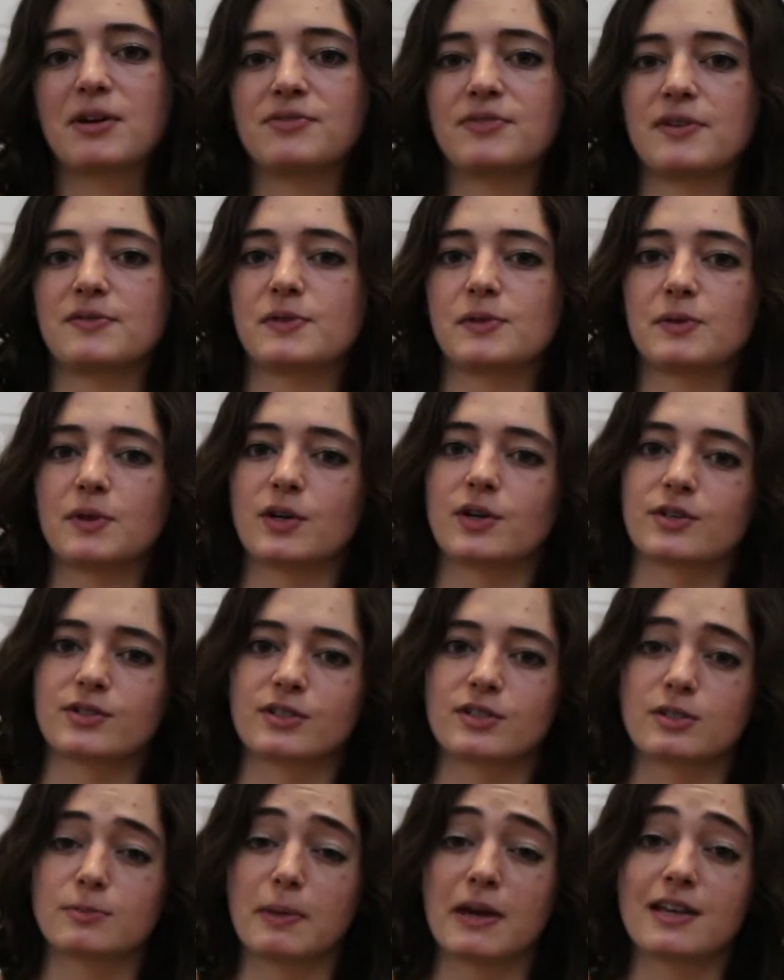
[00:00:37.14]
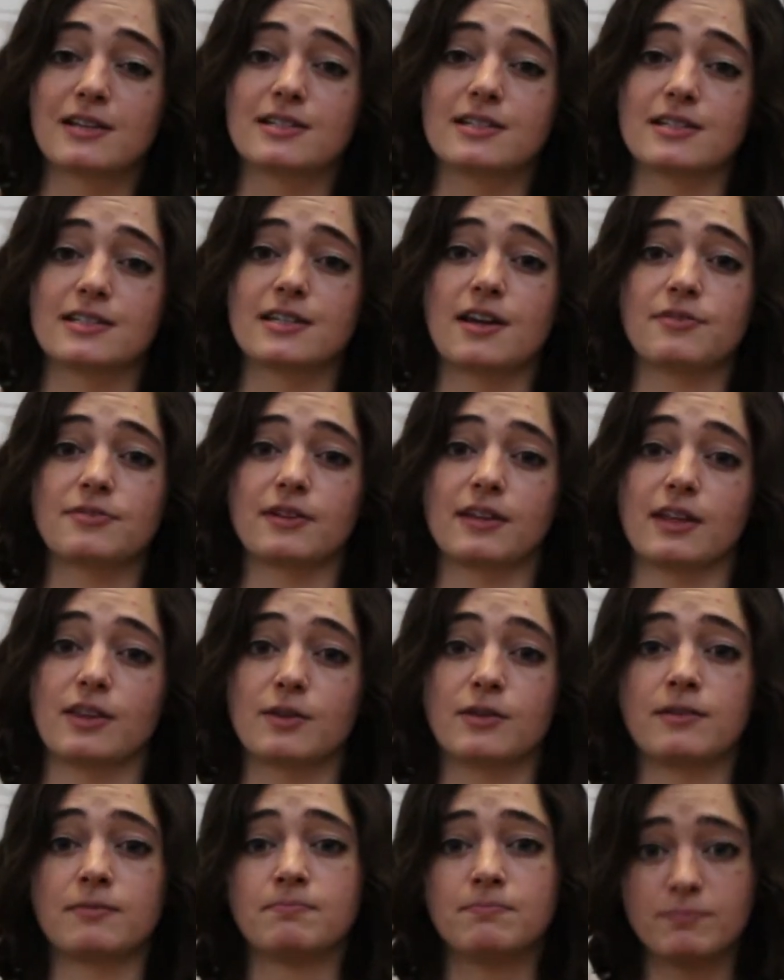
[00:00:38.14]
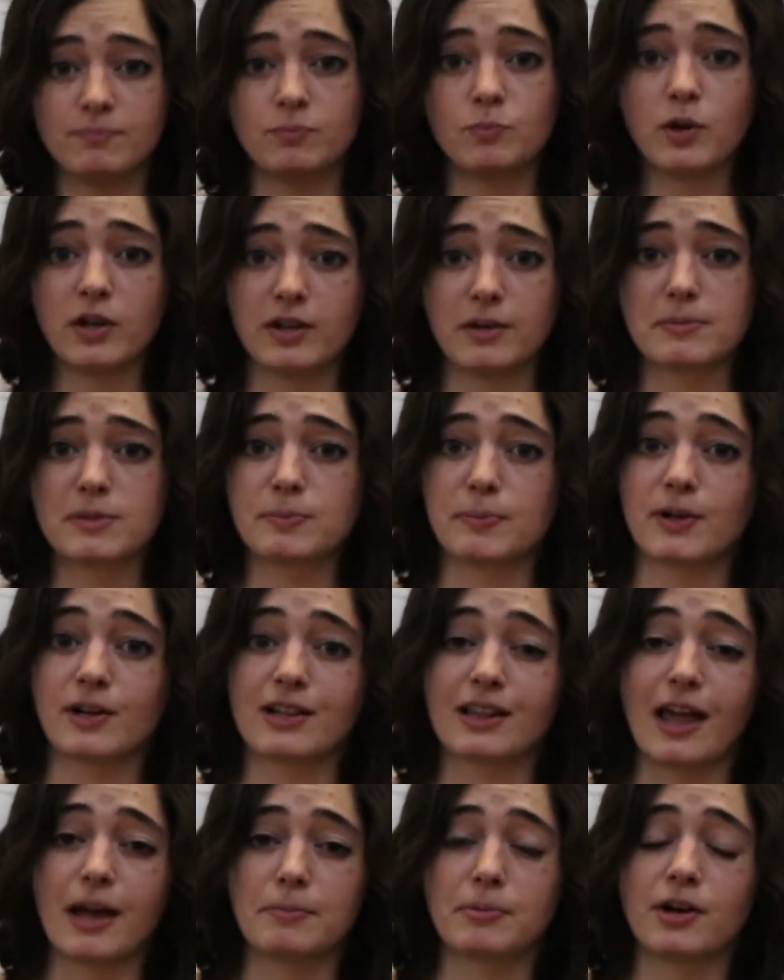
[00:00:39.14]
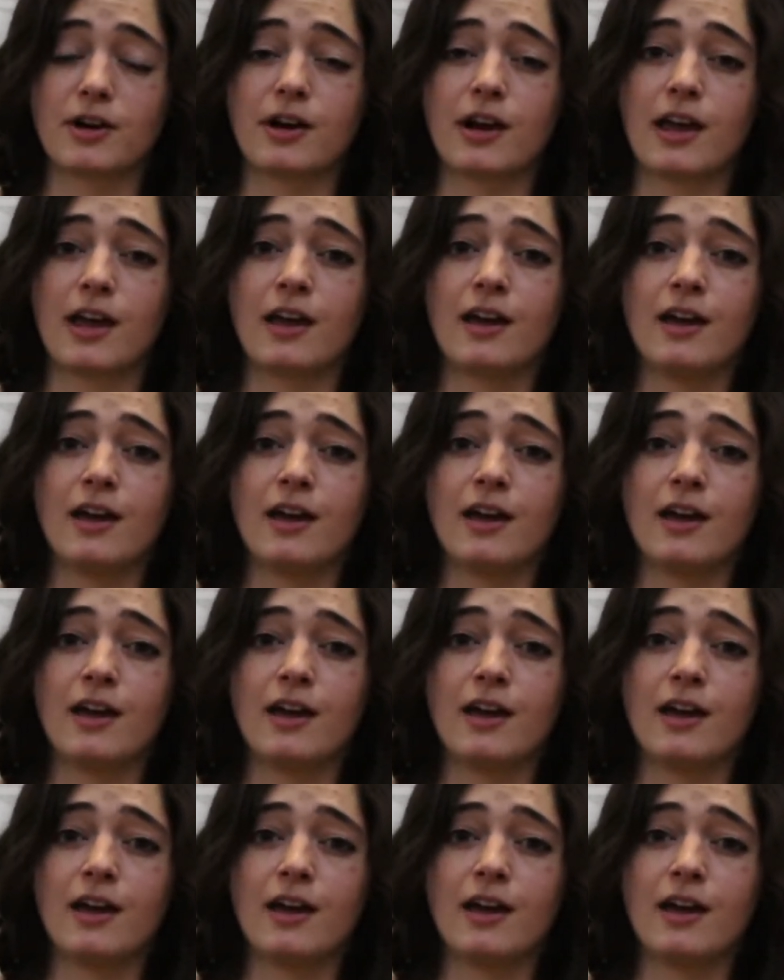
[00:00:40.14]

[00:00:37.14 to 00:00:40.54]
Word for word: my favorite rehearsal space is definitely the Williamsburg Library.